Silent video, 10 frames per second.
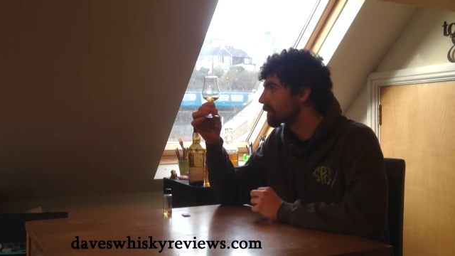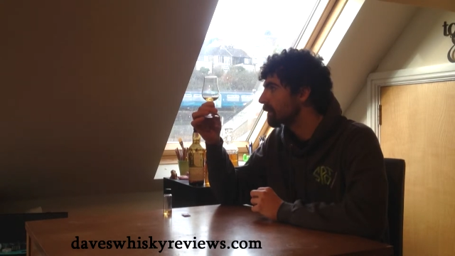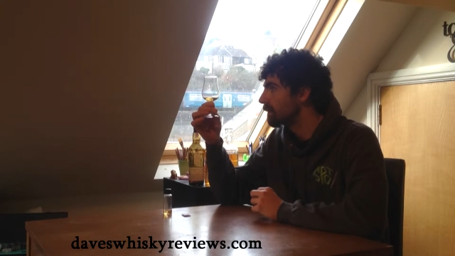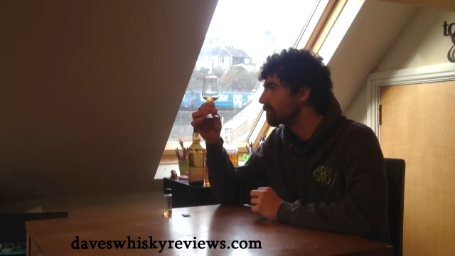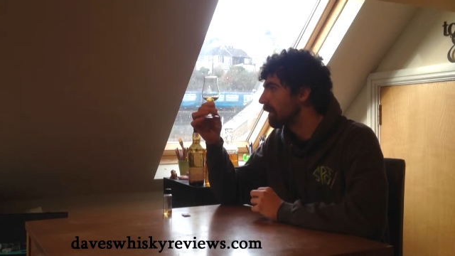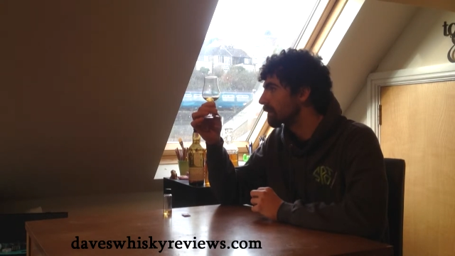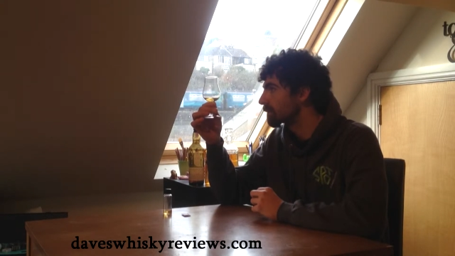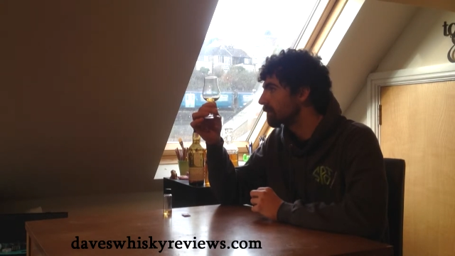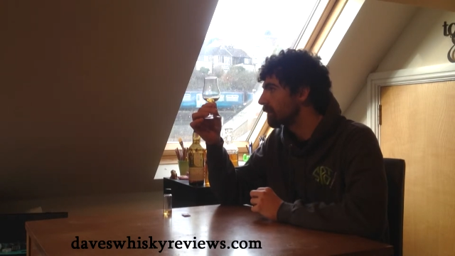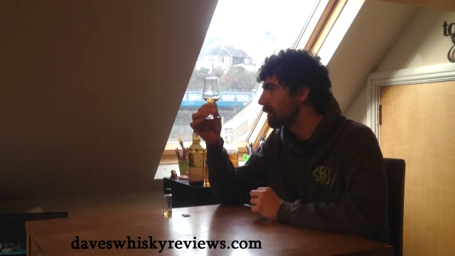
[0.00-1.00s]
In fact,
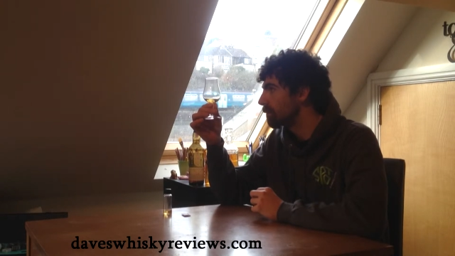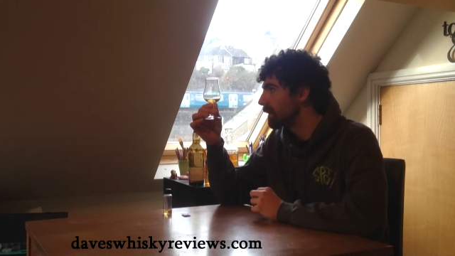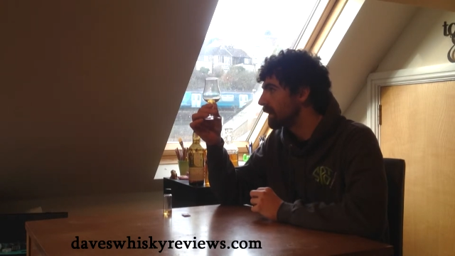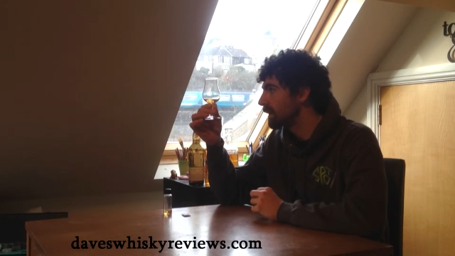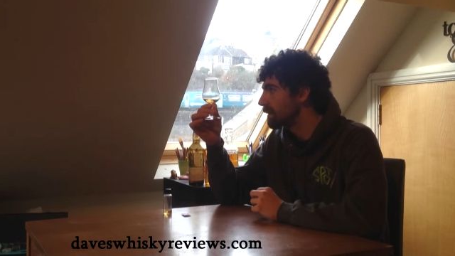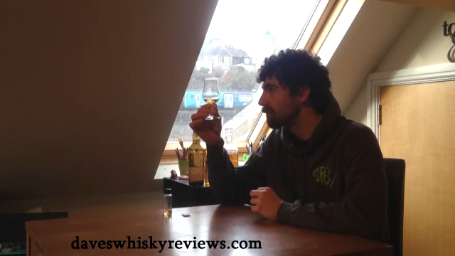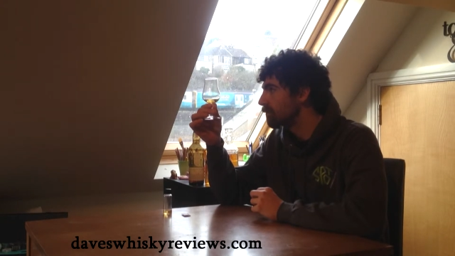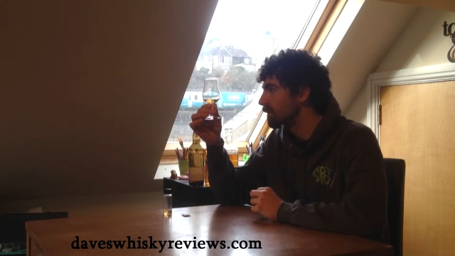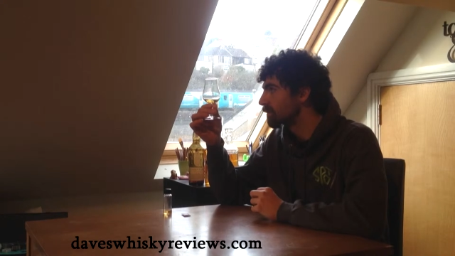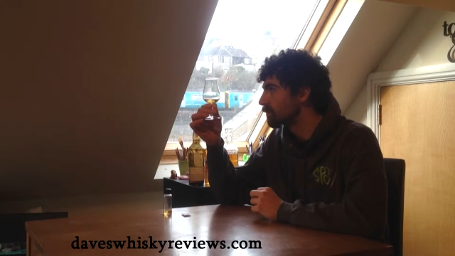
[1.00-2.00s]
they're barely
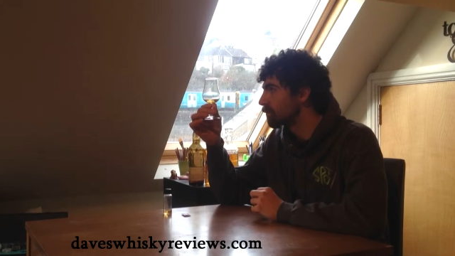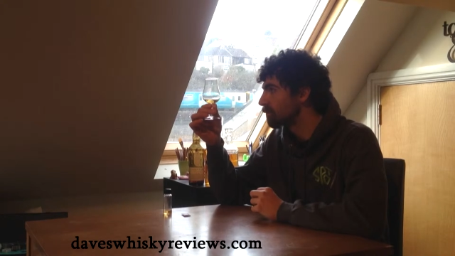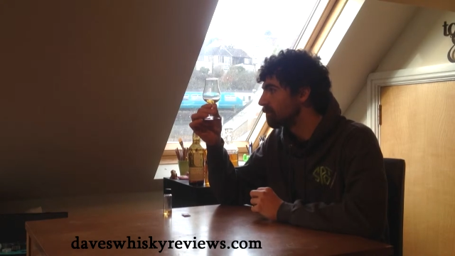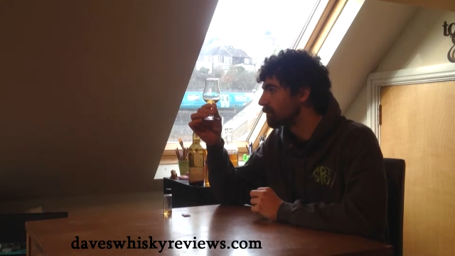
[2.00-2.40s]
moving at all.